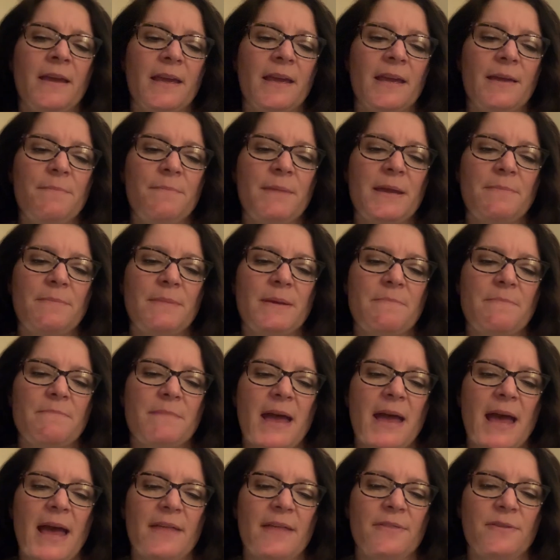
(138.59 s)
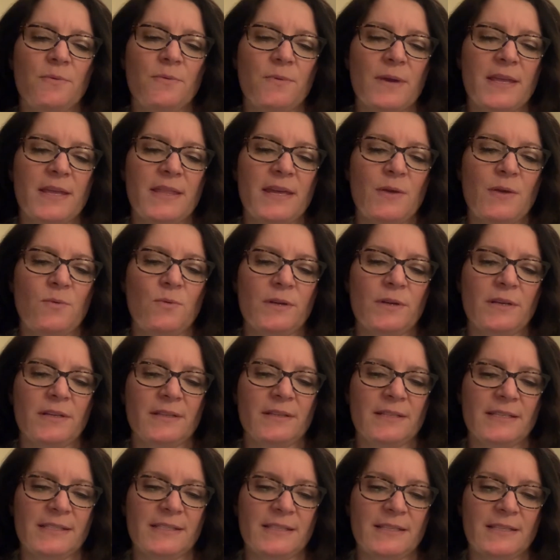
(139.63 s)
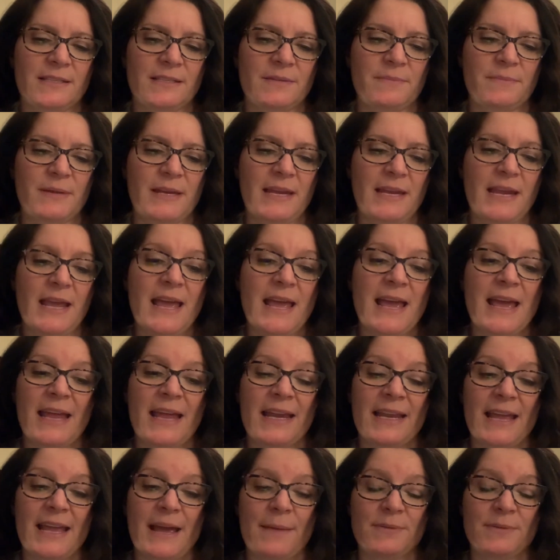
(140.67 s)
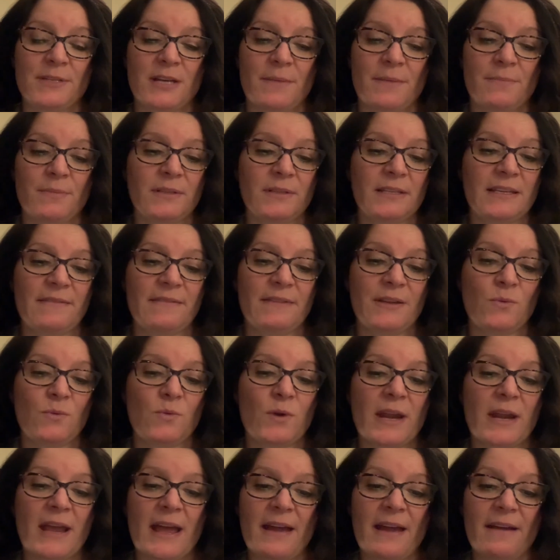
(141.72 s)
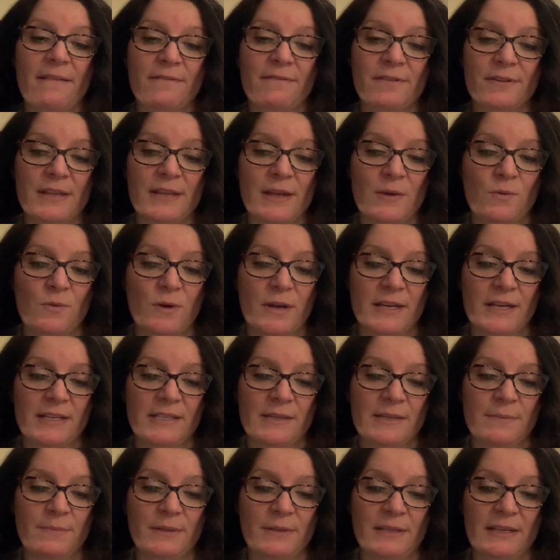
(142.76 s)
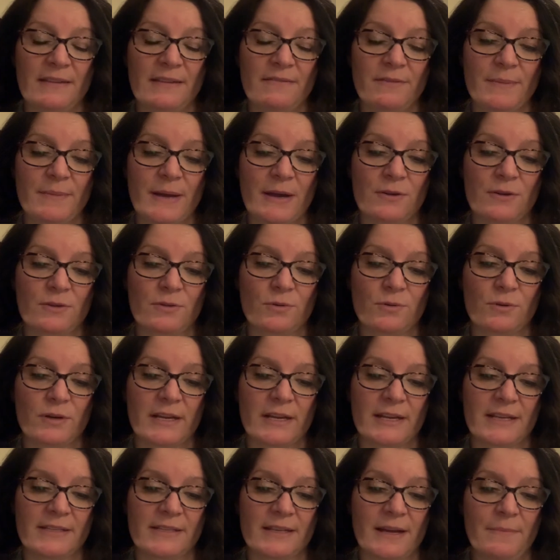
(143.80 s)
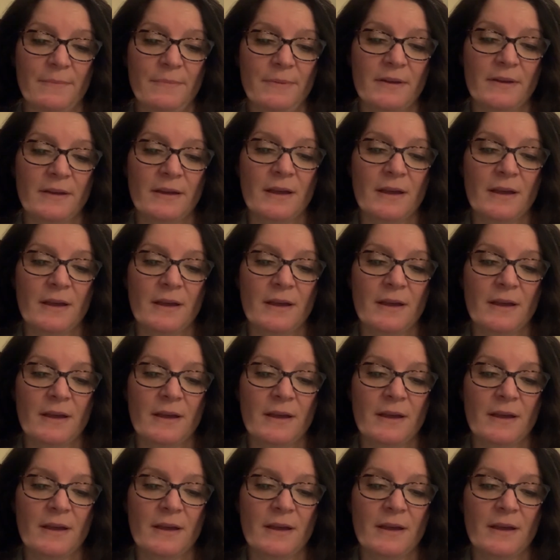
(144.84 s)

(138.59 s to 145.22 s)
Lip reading: It made me mad the way they wouldn't listen to me and kept on believing whatever they wanted to believe about Gloria Dump.